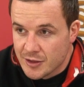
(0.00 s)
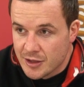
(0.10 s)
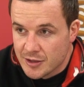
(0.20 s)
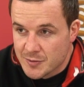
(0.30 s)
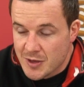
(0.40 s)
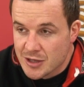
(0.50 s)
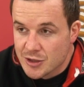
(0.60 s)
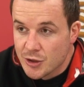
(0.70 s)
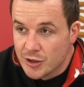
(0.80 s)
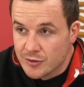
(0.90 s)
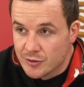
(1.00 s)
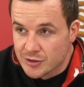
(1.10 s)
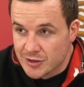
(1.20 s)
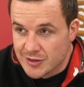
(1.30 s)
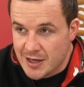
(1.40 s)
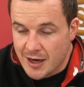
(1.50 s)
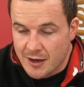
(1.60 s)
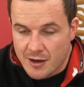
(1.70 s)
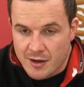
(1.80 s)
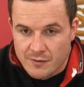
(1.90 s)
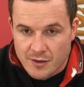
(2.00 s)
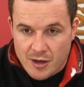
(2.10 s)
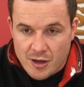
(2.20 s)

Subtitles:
especially early doors in the second half.